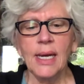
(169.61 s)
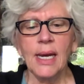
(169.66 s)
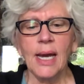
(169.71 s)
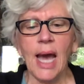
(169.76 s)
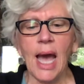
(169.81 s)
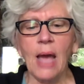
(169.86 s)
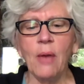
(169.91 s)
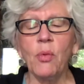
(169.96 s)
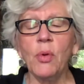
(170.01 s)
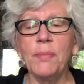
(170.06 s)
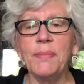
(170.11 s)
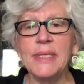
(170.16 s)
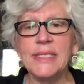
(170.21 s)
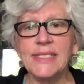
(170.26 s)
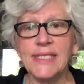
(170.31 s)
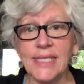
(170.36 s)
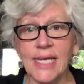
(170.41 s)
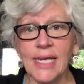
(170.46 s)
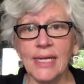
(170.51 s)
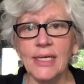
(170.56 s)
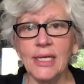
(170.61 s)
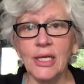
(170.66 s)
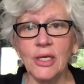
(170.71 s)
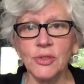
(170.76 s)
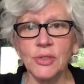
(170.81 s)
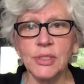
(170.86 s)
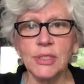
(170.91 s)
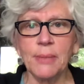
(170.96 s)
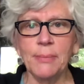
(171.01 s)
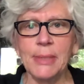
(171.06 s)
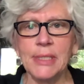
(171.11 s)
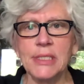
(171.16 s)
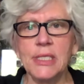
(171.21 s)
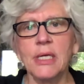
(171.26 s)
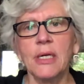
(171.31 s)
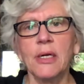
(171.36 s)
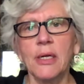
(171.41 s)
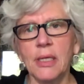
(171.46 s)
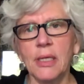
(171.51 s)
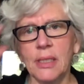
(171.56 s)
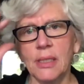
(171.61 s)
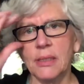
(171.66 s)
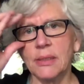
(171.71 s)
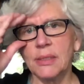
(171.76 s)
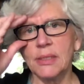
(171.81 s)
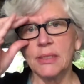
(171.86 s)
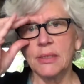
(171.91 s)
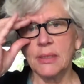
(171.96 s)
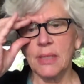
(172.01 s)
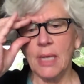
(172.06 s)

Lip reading: I will be sending you some materials,